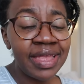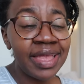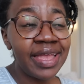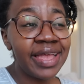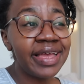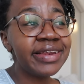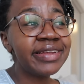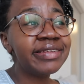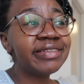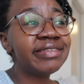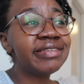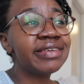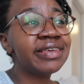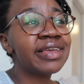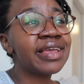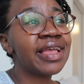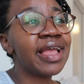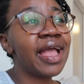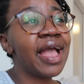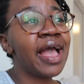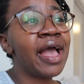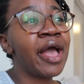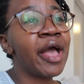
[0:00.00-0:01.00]

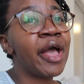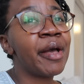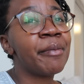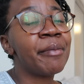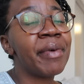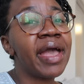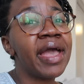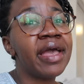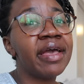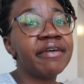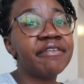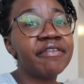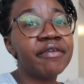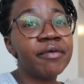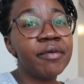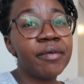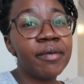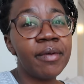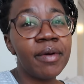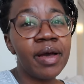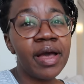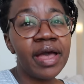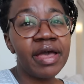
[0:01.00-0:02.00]
editing. I
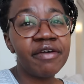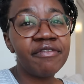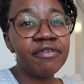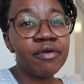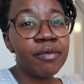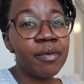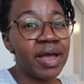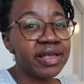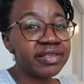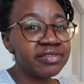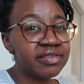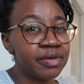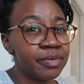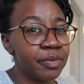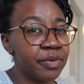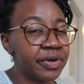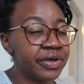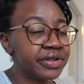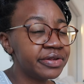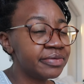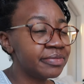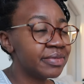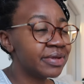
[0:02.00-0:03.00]
have a works
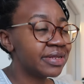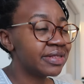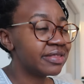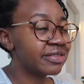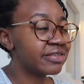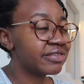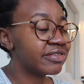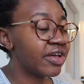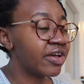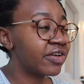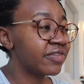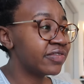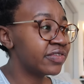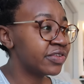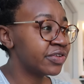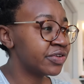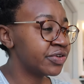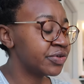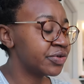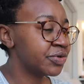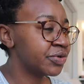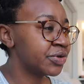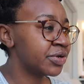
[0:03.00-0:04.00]
appointment this
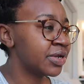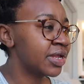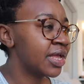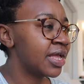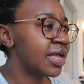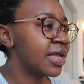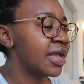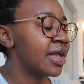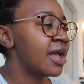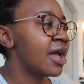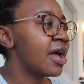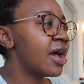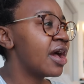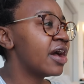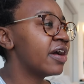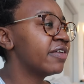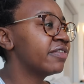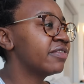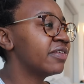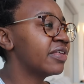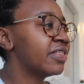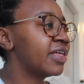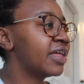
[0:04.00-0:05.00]
afternoon.
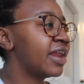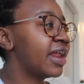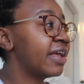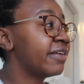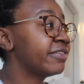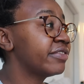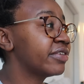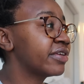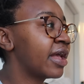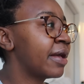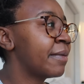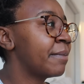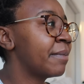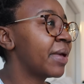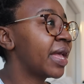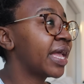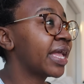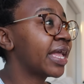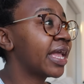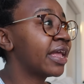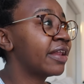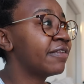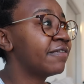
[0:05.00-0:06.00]
After that I have to come
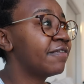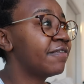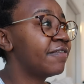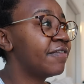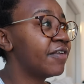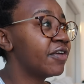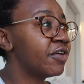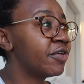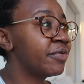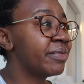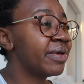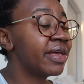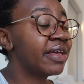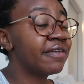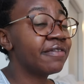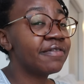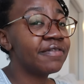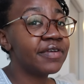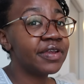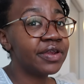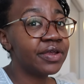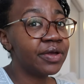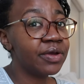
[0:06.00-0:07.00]
back and film a
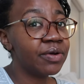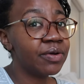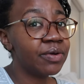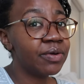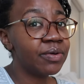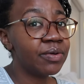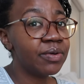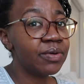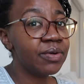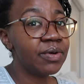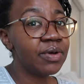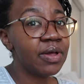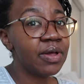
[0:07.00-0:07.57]
video